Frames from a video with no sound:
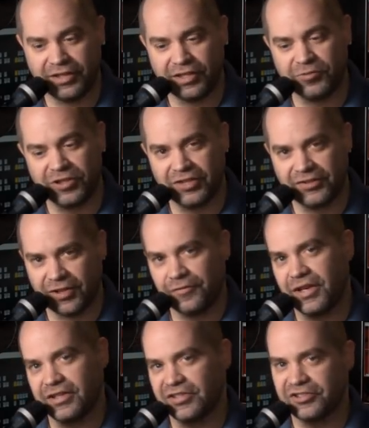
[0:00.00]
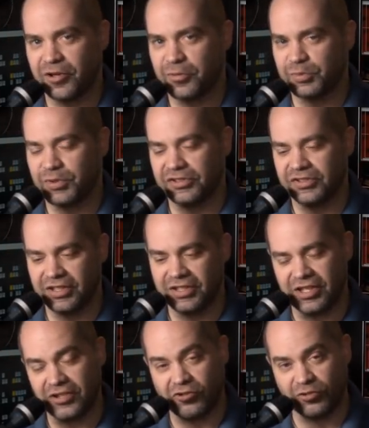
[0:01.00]
the unit itself had the scopes built in,
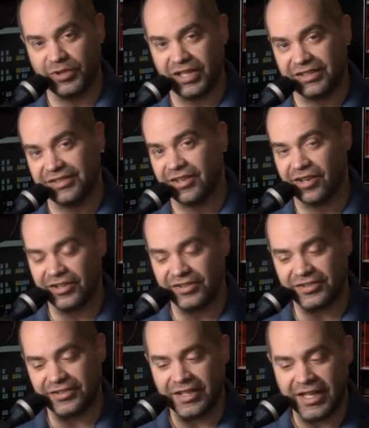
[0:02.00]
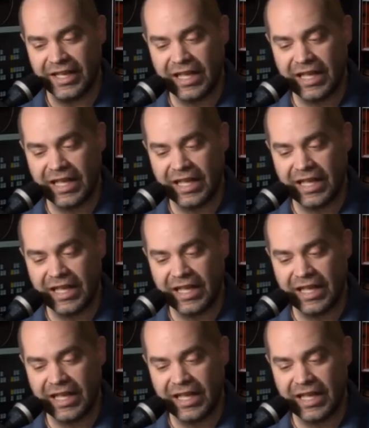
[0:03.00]
and he told me it does.